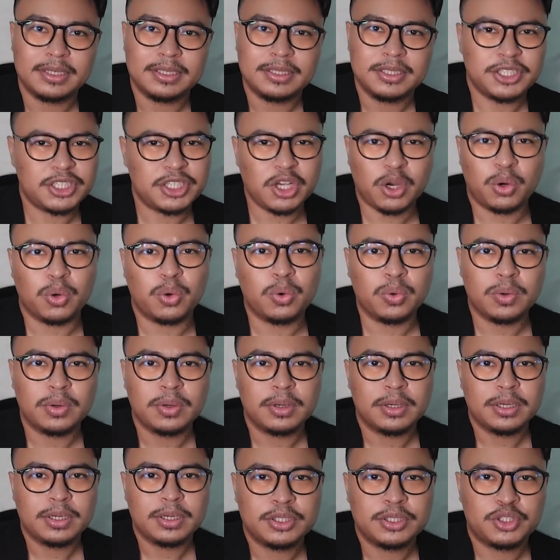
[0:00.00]
So,
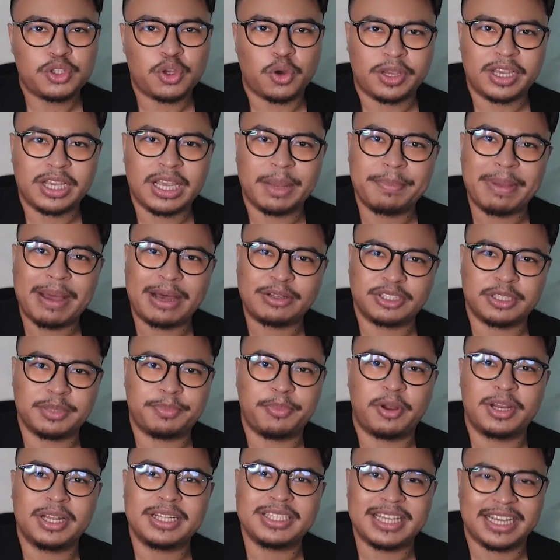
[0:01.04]
talking about the
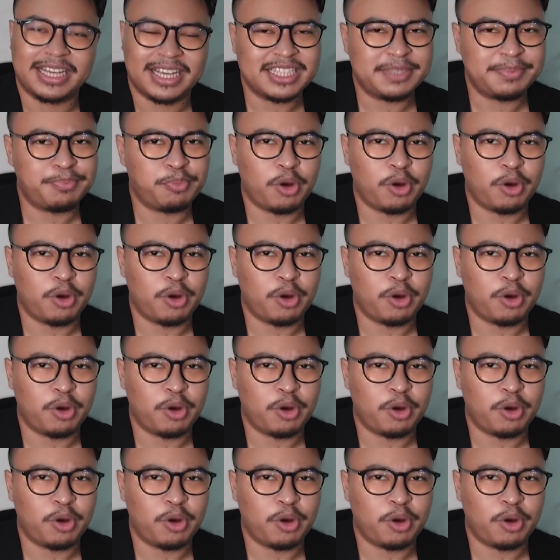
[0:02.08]
politics